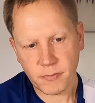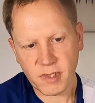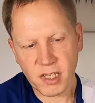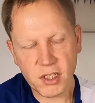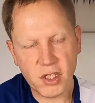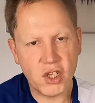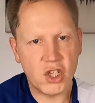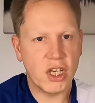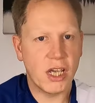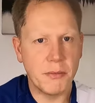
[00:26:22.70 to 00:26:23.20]

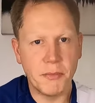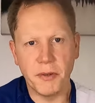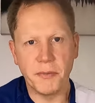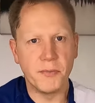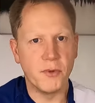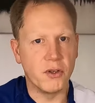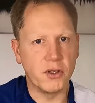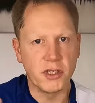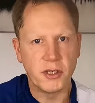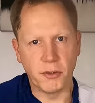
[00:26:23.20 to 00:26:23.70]
It's a shame I'm
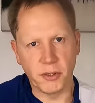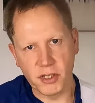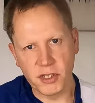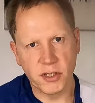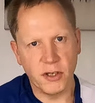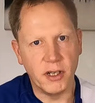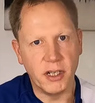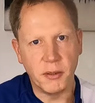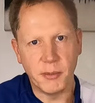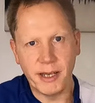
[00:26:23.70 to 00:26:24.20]
not so
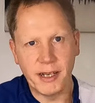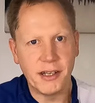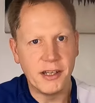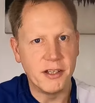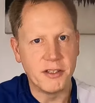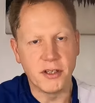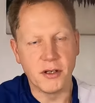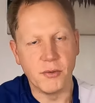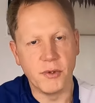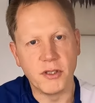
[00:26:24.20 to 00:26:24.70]
excited about it
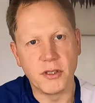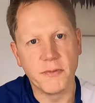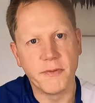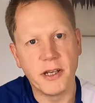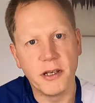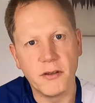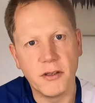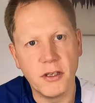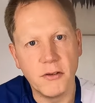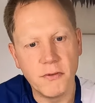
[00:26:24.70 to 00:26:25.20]
as I was
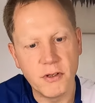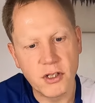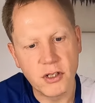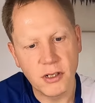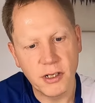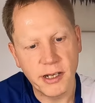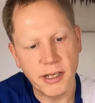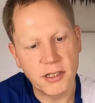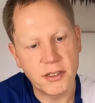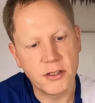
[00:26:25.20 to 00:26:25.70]
about the
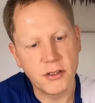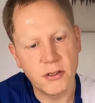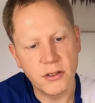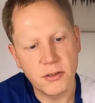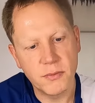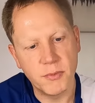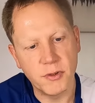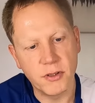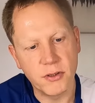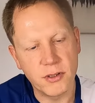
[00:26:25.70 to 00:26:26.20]
original
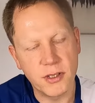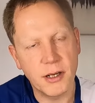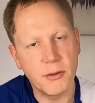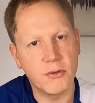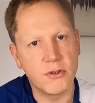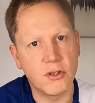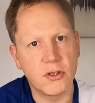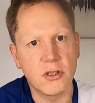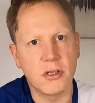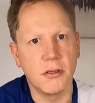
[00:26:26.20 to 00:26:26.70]
Xodus, because that
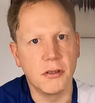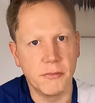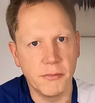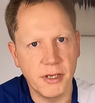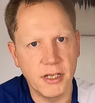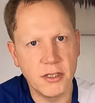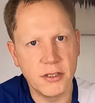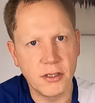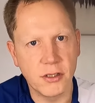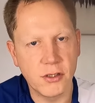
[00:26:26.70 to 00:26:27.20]
was just an
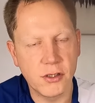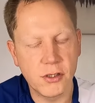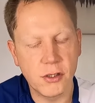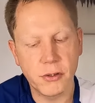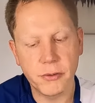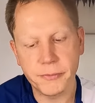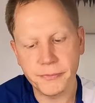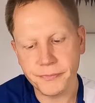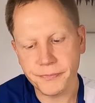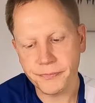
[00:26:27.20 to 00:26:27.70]
amazing
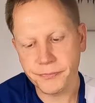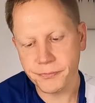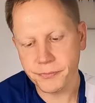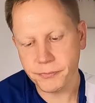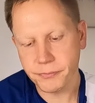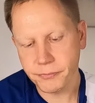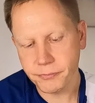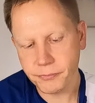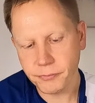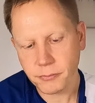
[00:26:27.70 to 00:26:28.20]
shoe.
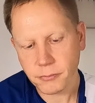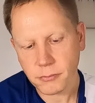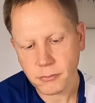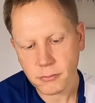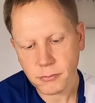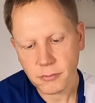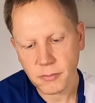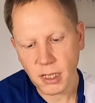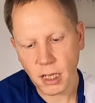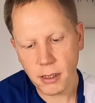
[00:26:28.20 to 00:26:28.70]

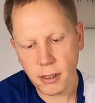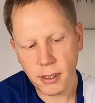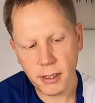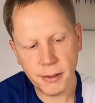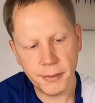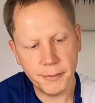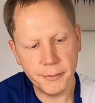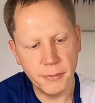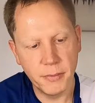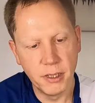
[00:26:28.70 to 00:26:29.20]

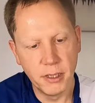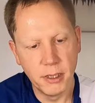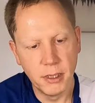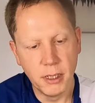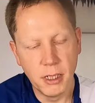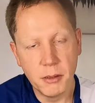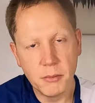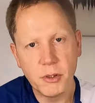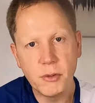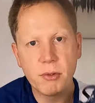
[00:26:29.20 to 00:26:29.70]
But
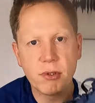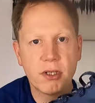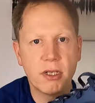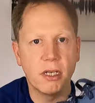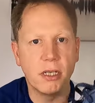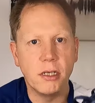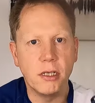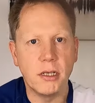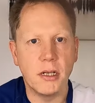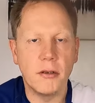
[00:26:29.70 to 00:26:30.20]
we'll
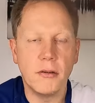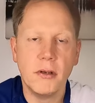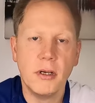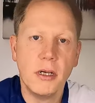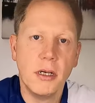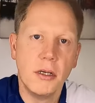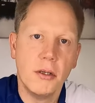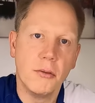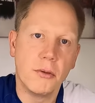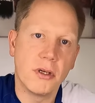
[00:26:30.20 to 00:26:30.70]
see, you know,
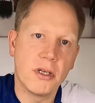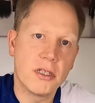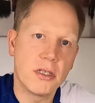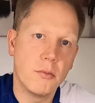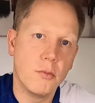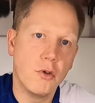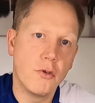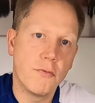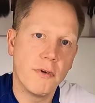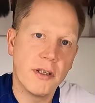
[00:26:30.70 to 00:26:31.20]
we'll get
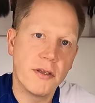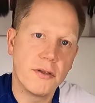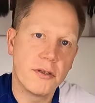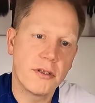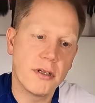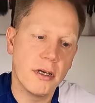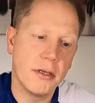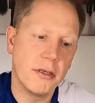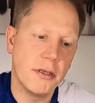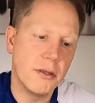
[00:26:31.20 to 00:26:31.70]
some more runs
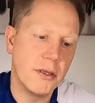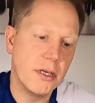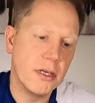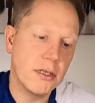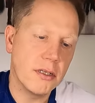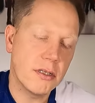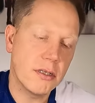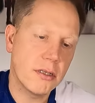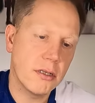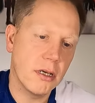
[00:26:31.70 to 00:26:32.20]
done in
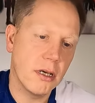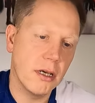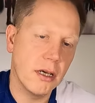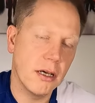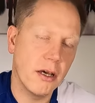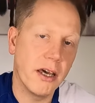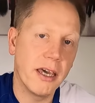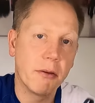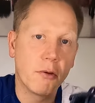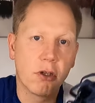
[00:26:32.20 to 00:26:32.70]
this.
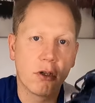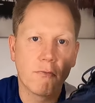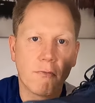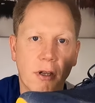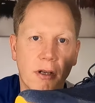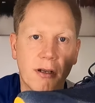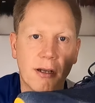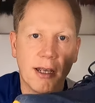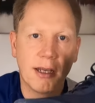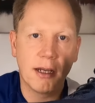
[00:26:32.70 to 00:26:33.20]
I'm going to
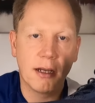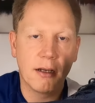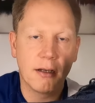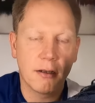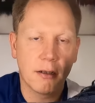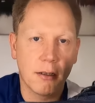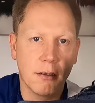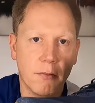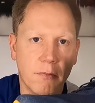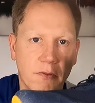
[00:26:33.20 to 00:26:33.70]
run late
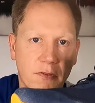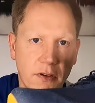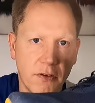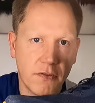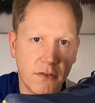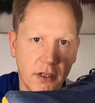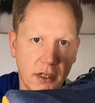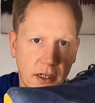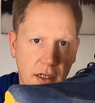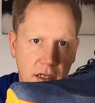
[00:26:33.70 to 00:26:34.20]
Flame
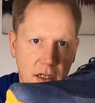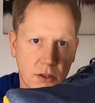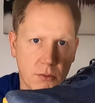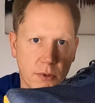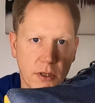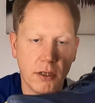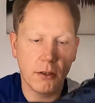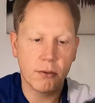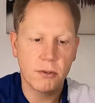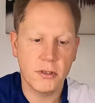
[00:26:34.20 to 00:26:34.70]
50 in it as
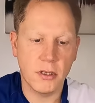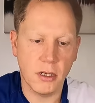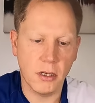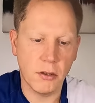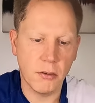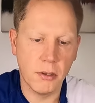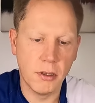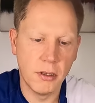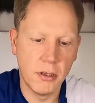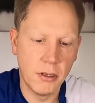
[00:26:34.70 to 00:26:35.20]
well,
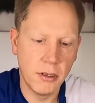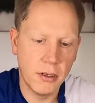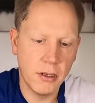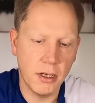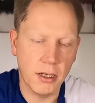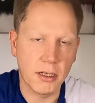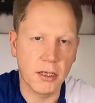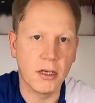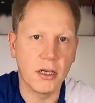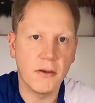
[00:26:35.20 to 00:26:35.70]
so
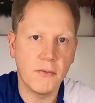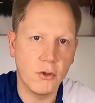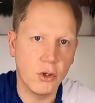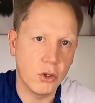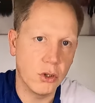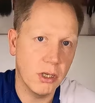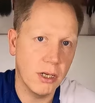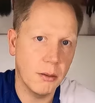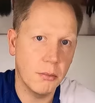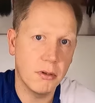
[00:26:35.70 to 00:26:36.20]
I can give you a
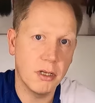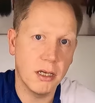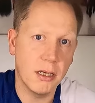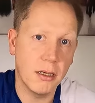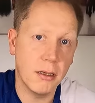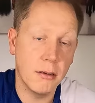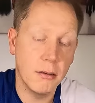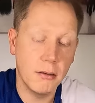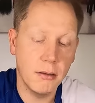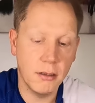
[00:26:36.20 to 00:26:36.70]
good
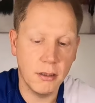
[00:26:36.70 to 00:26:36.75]
update